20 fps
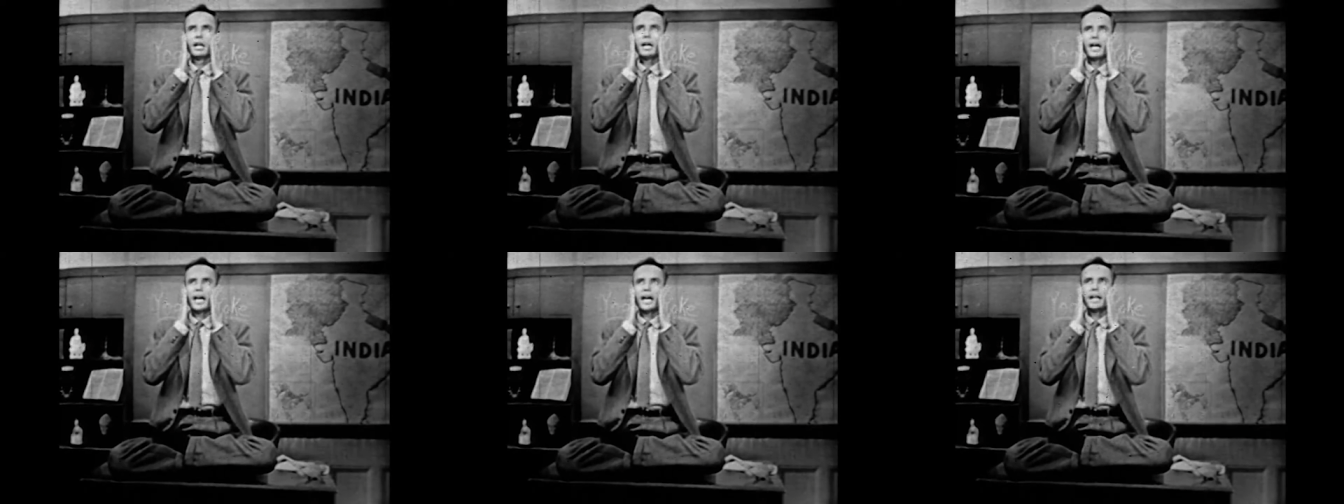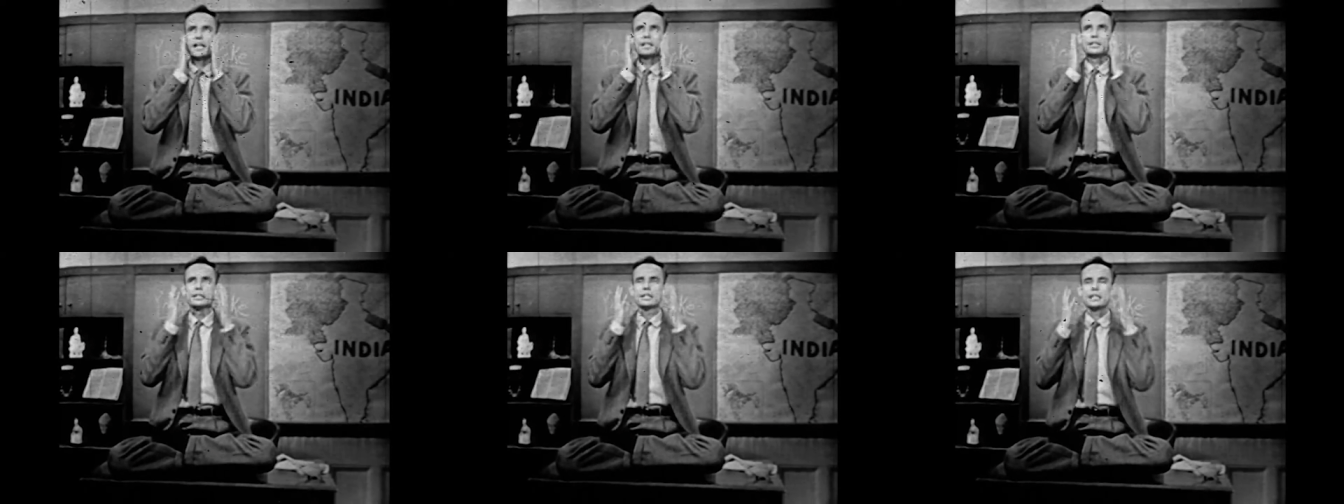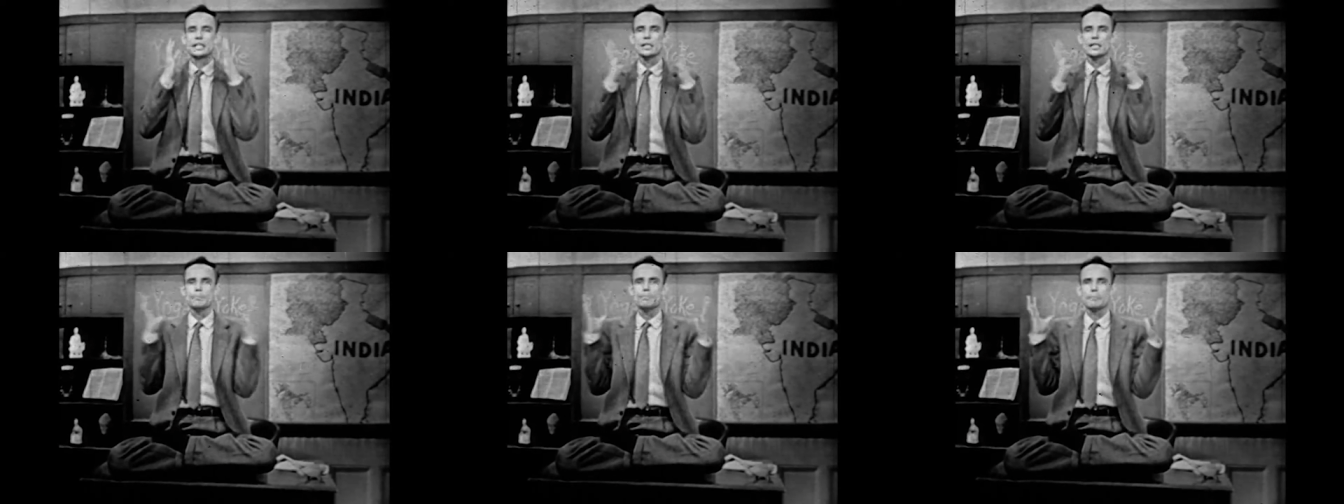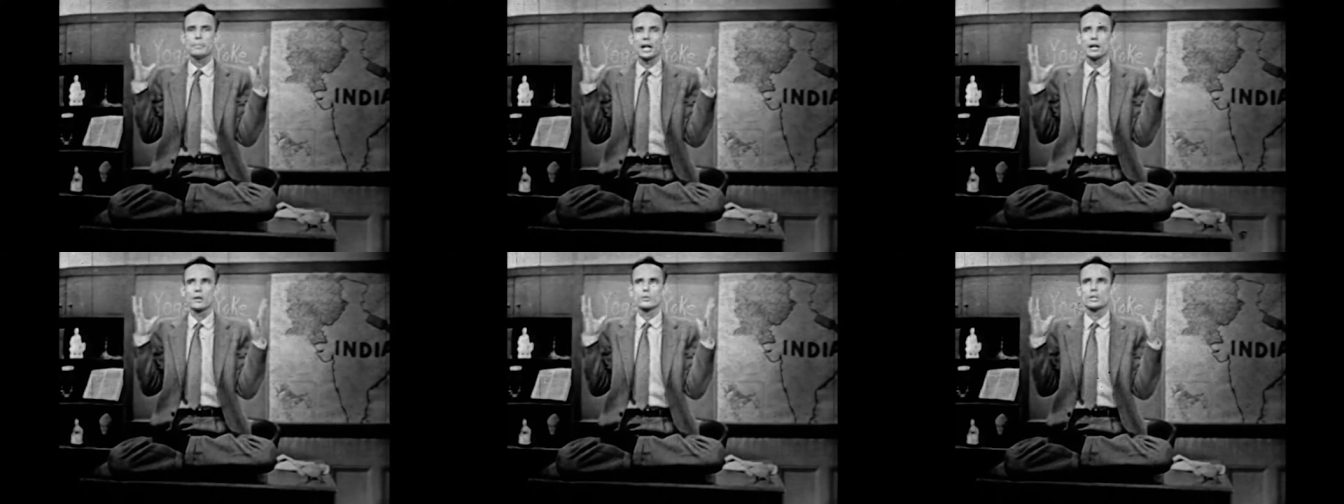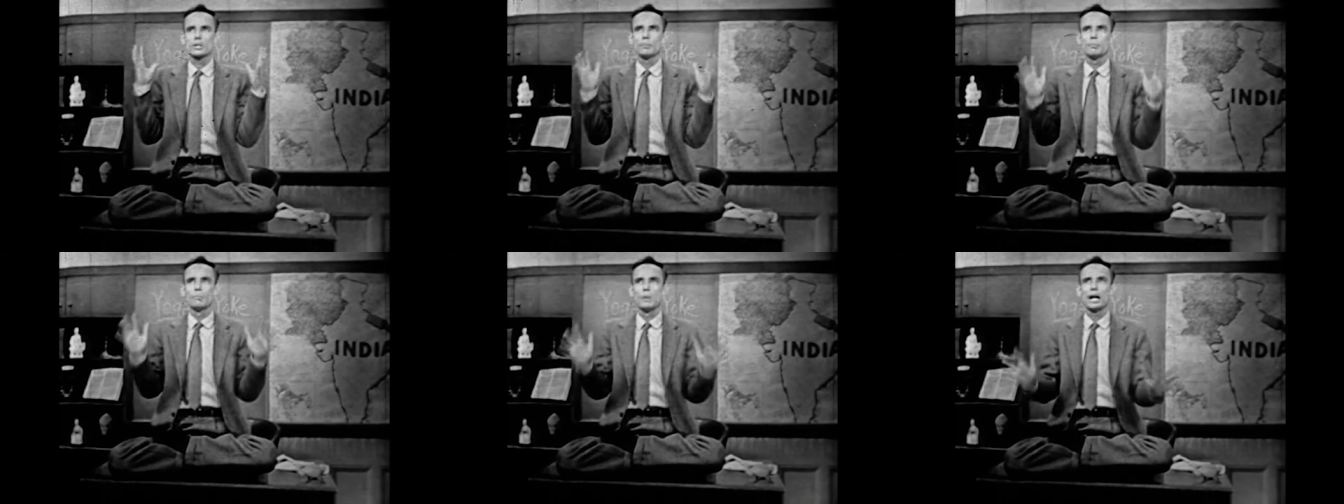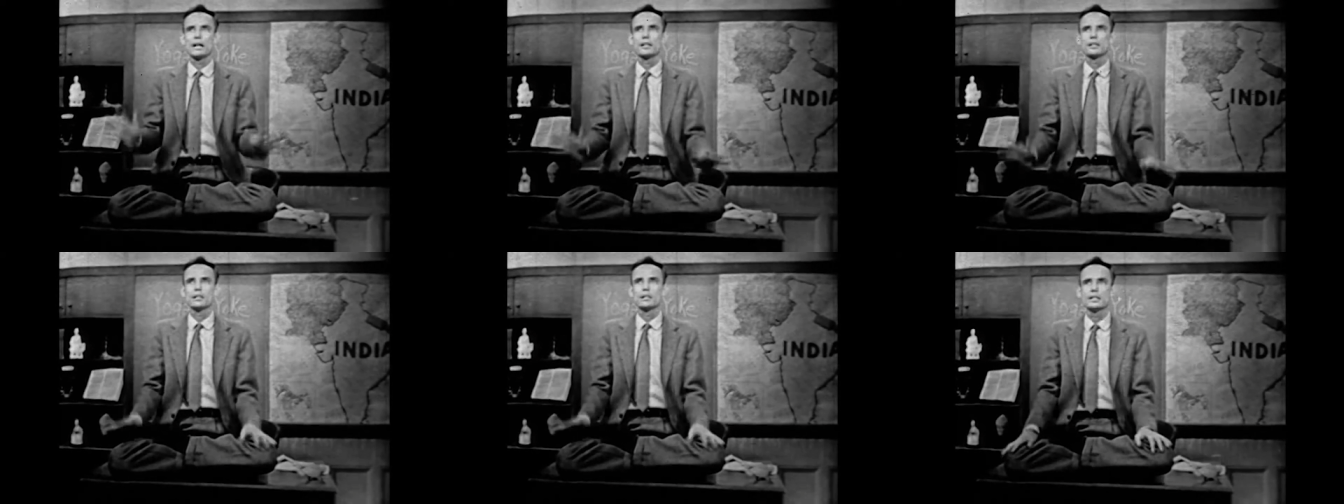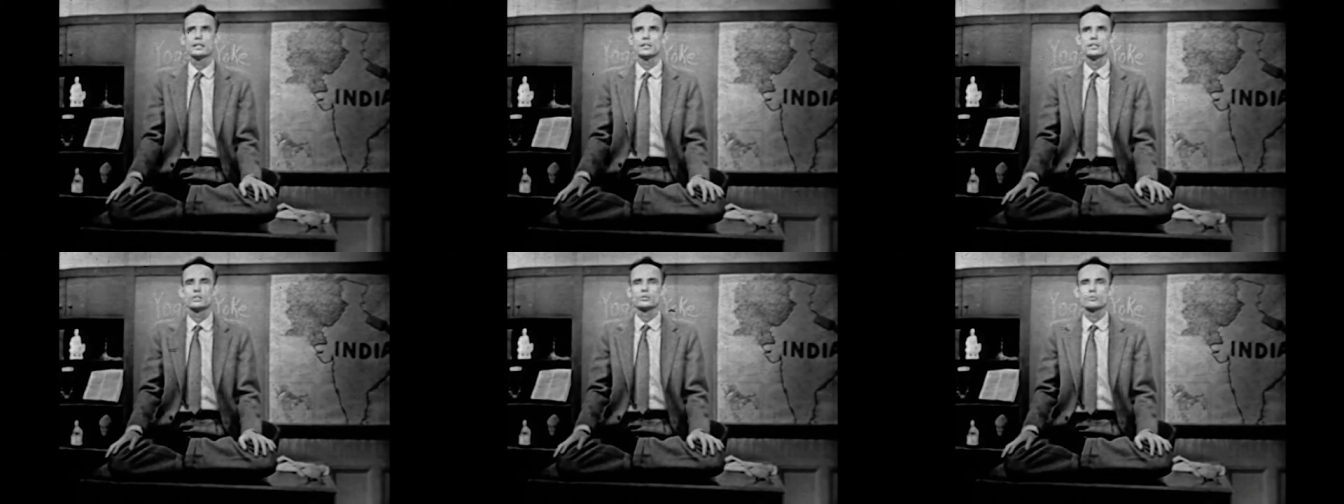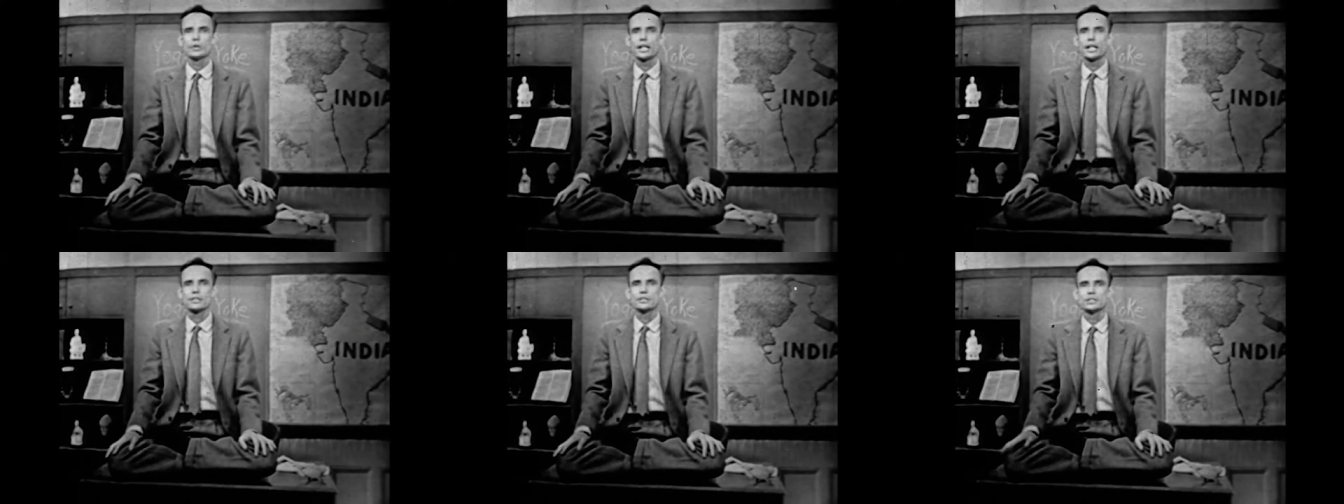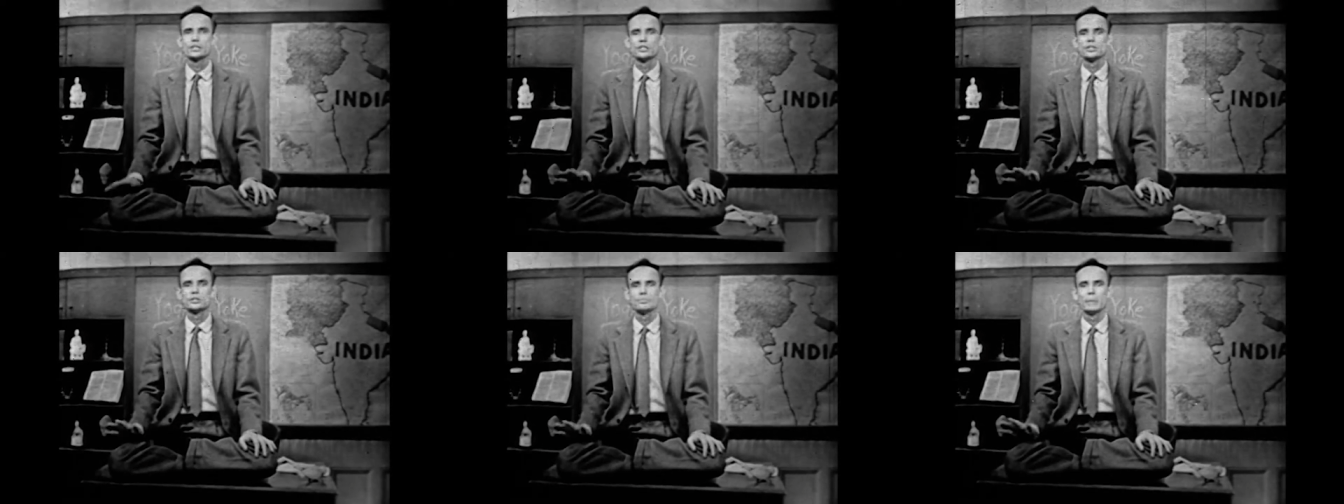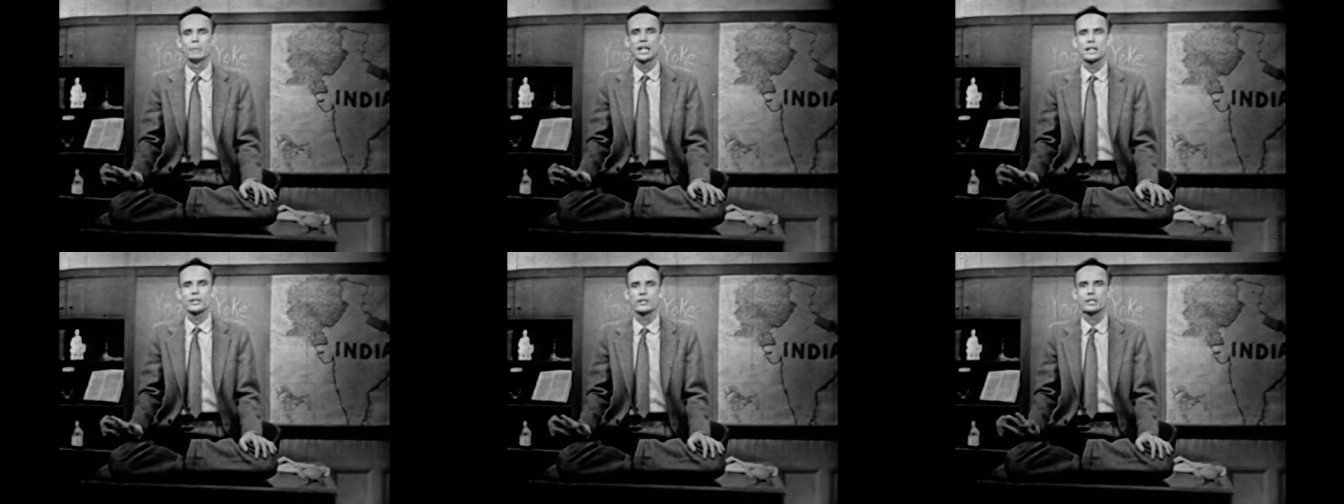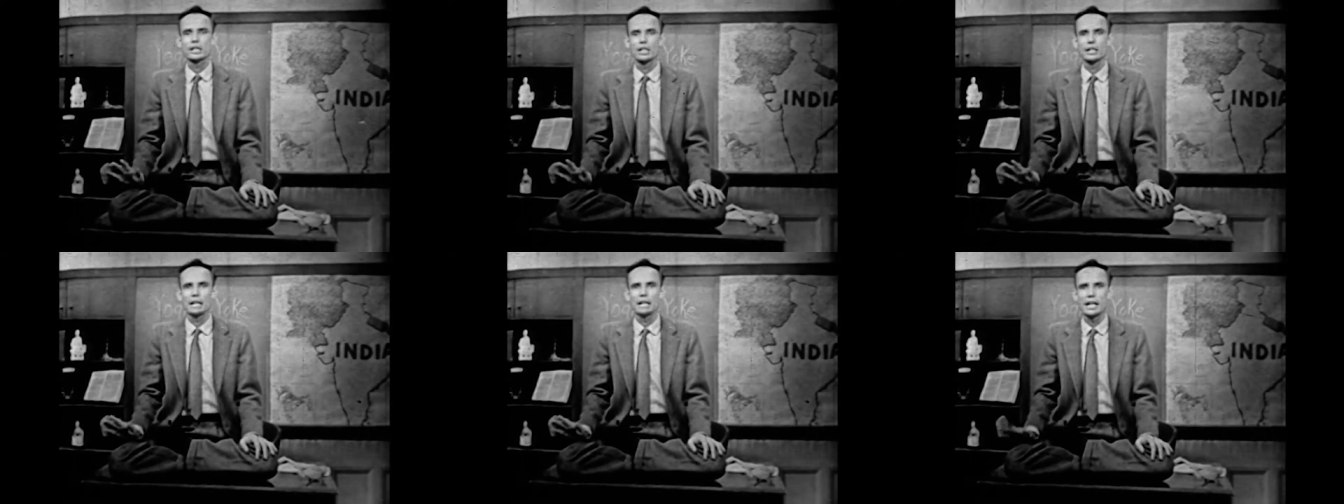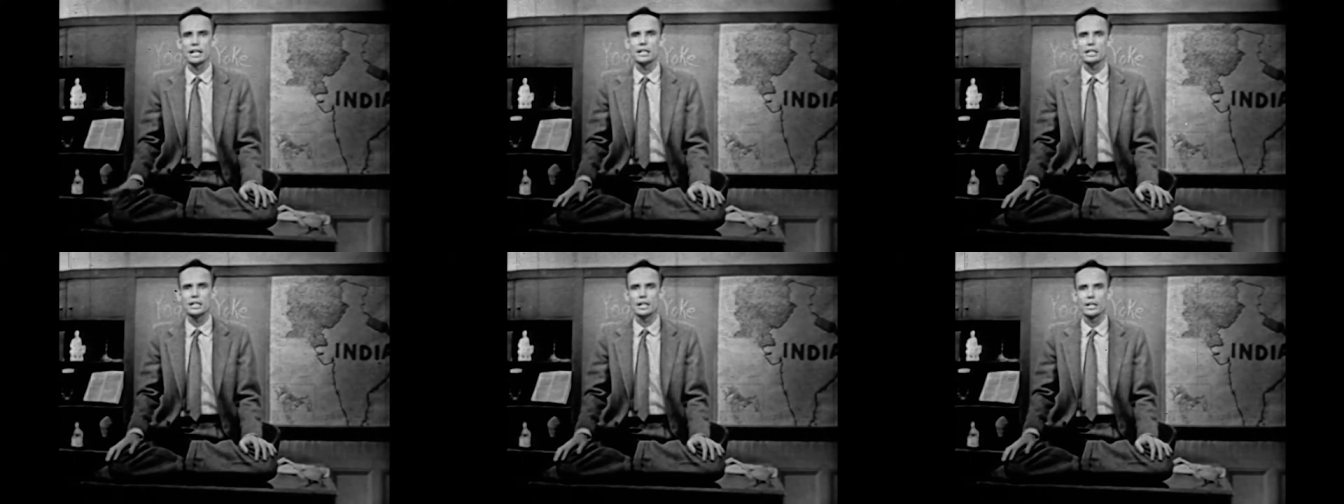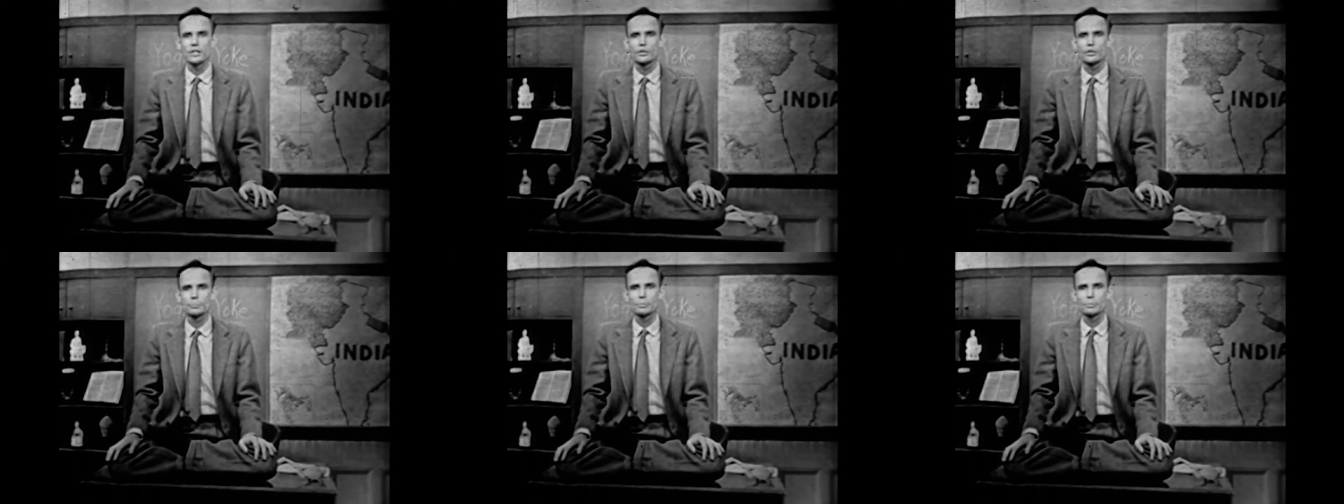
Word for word: and keep out the bodily distractions better than any there other.